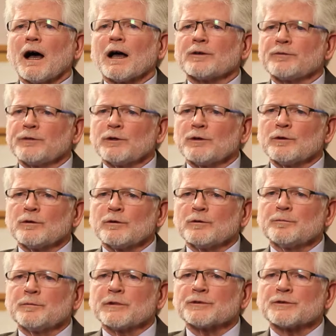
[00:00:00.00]
I
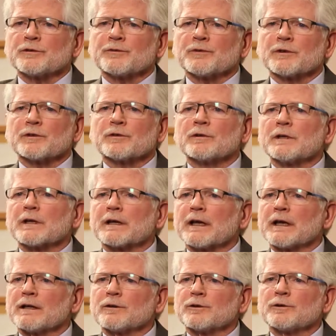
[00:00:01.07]
view Mr. Fethullah
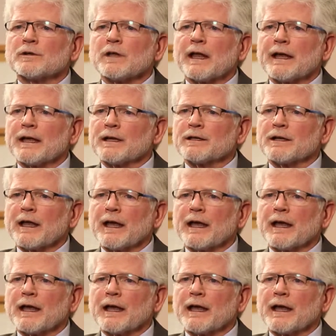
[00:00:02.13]
Gulen